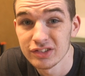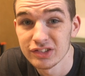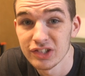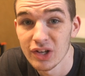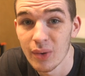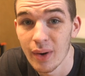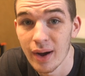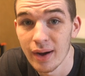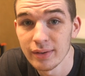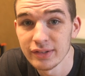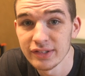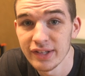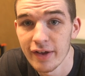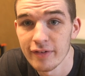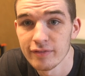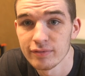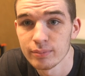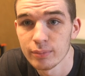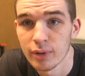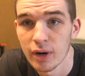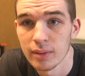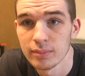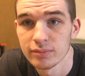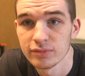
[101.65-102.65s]
So I was
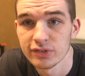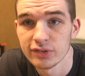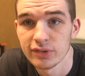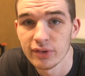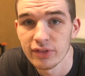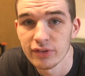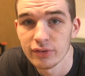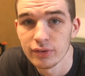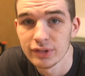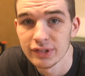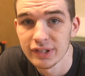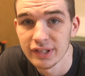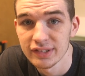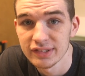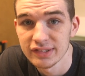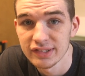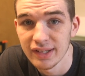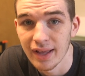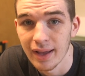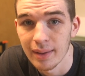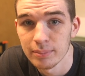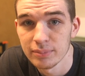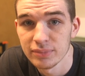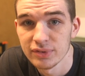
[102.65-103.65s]
having problems with losing
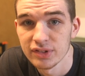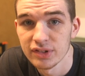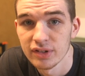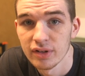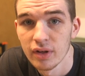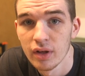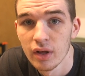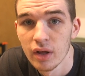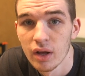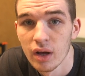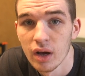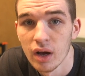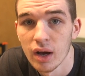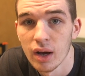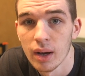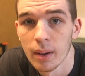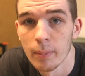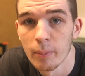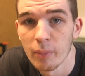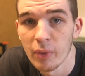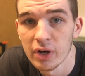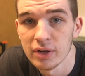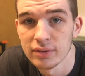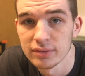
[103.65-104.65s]
steps
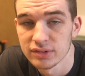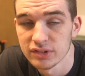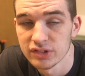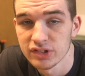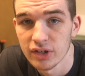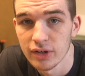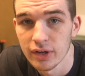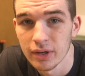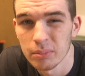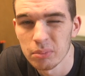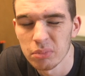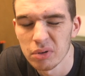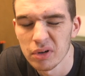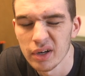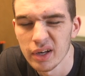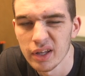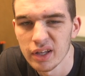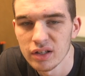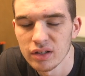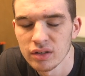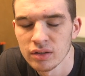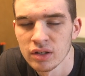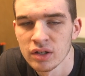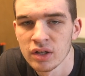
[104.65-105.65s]
when it was during
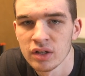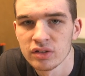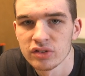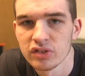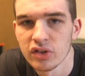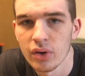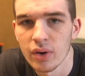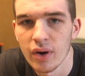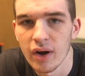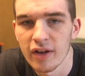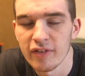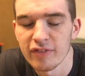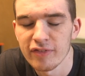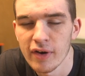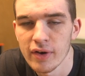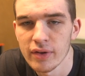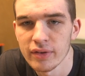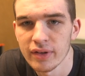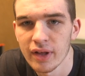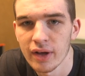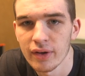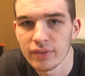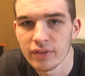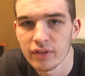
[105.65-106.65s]
printing, so I
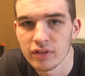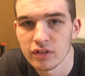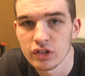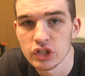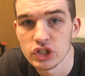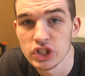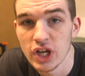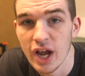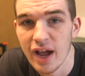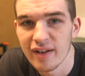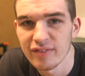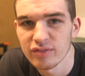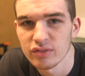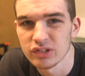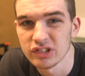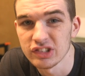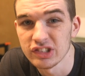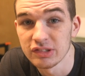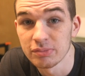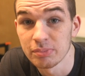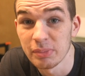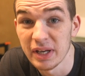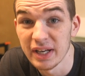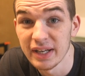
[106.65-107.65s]
found out that the shaft was
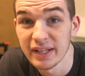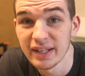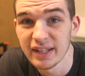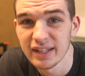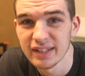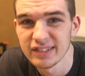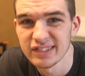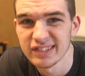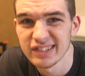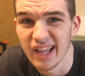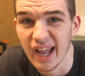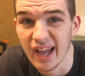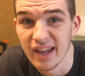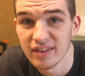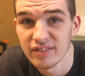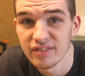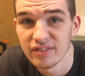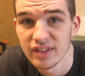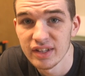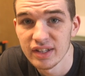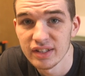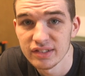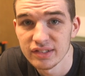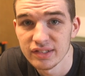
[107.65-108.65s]
spinning inside
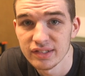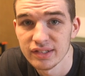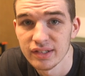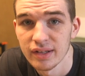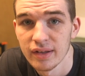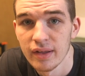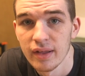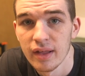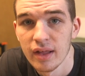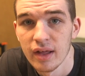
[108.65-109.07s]
of this.